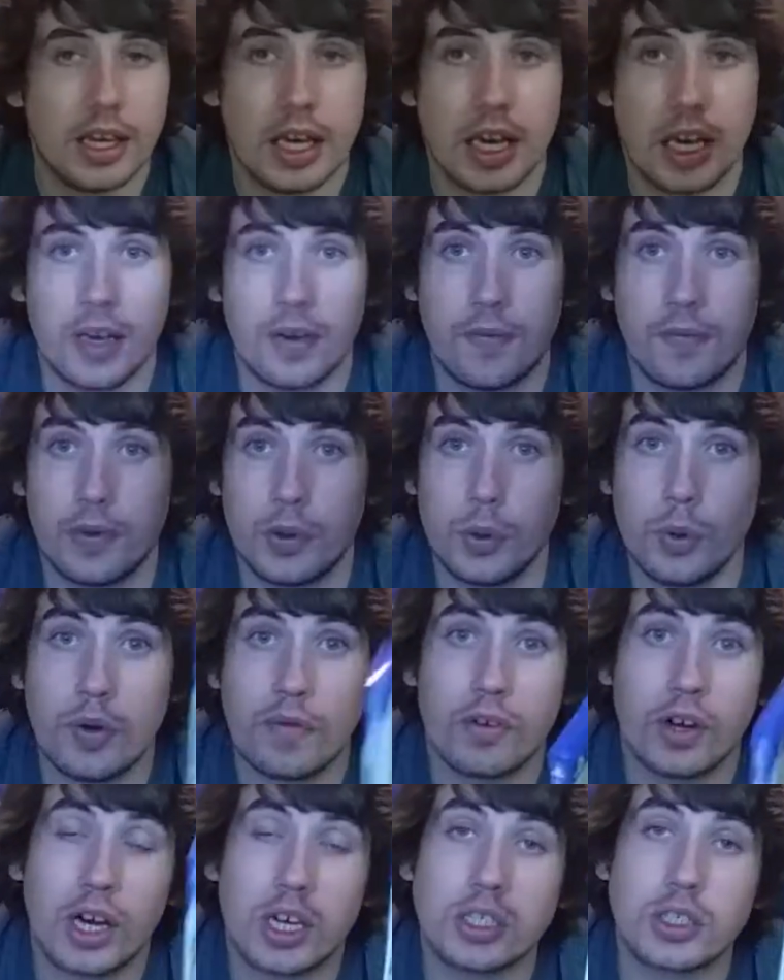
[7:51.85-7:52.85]
If you
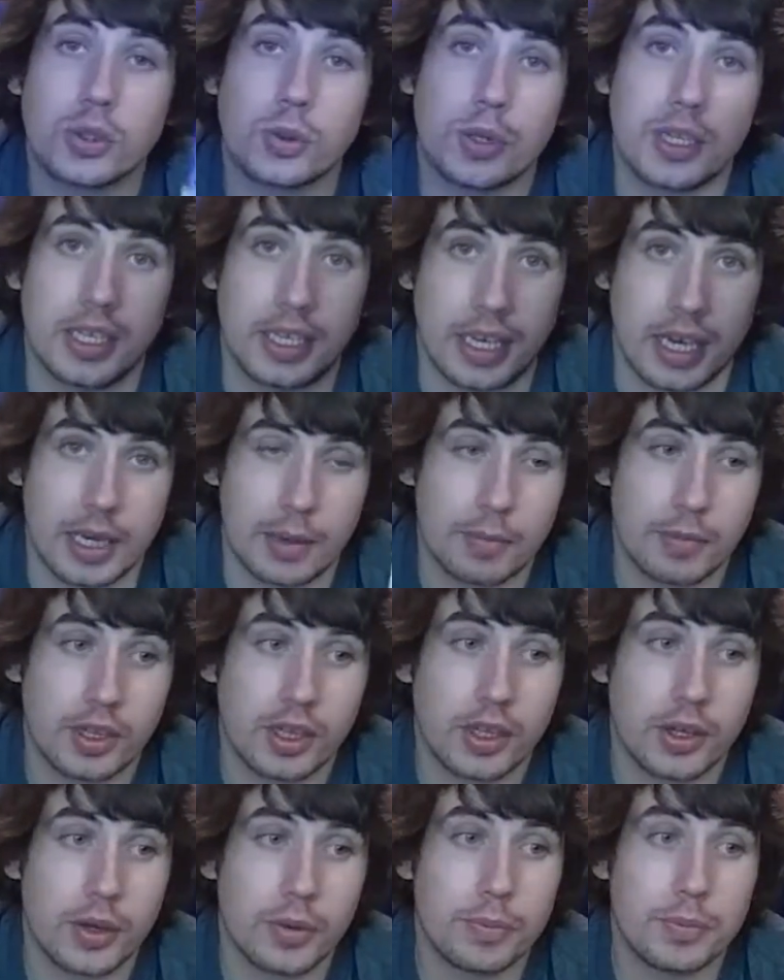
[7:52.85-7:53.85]
have not joined game
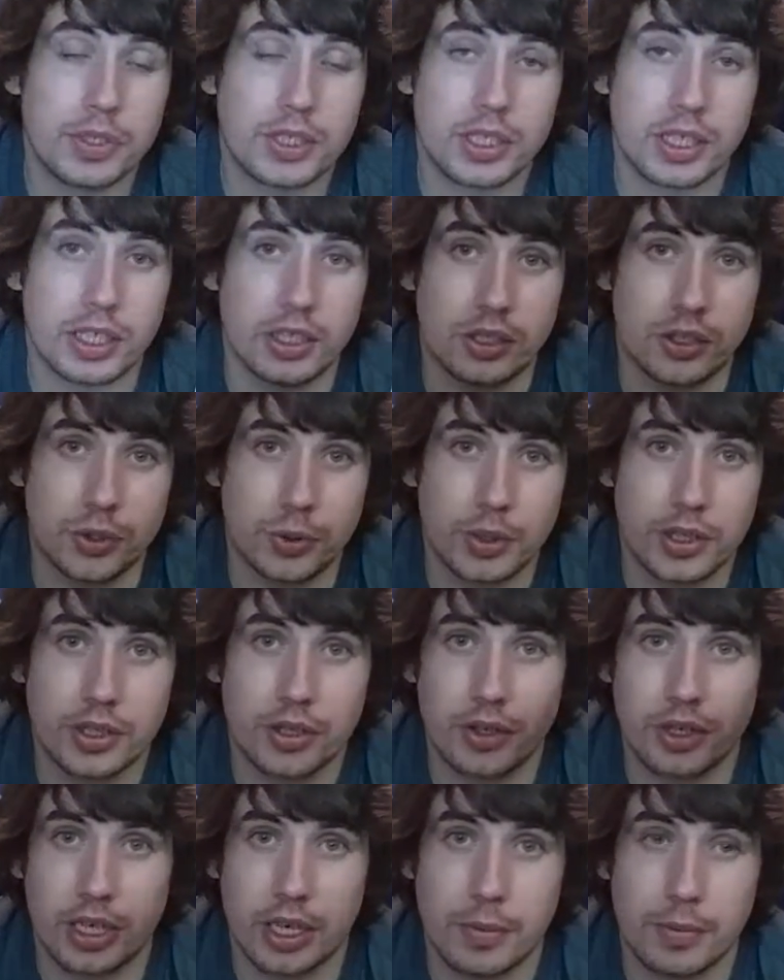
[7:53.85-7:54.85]
clubs and joined
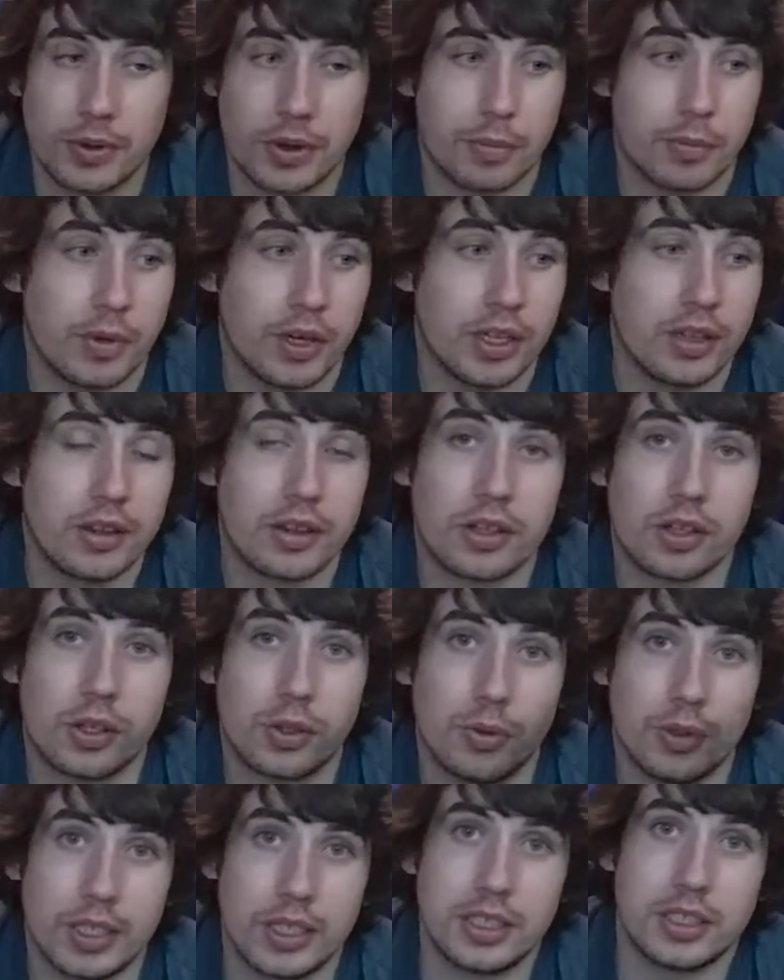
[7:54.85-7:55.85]
our Game of the Month,
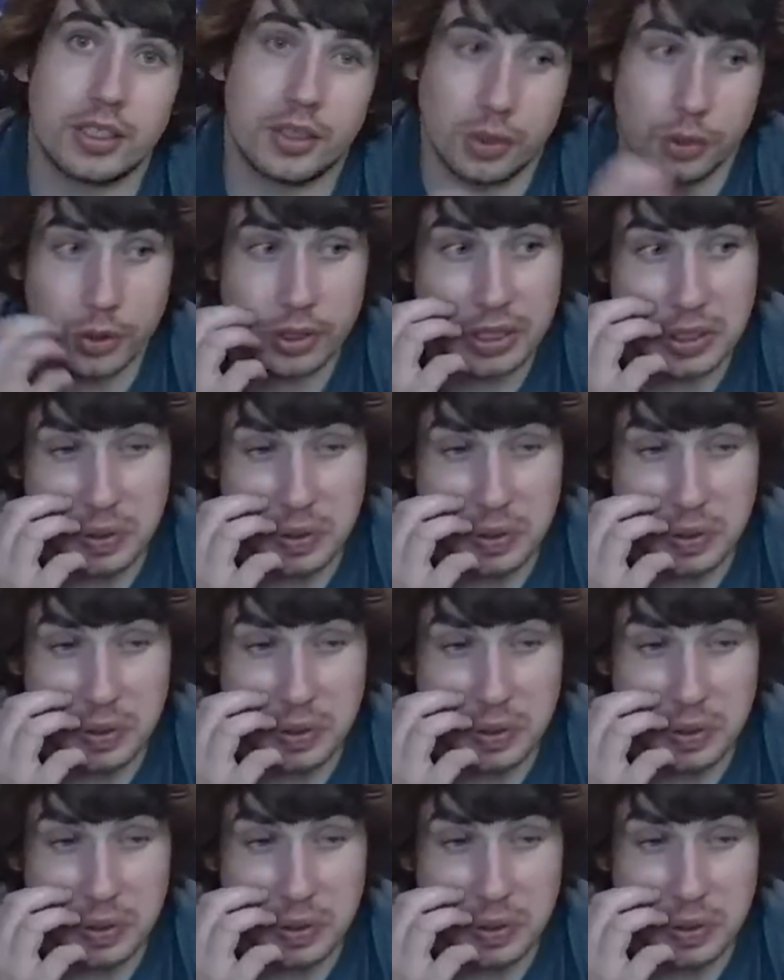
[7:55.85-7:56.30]
you need to do it.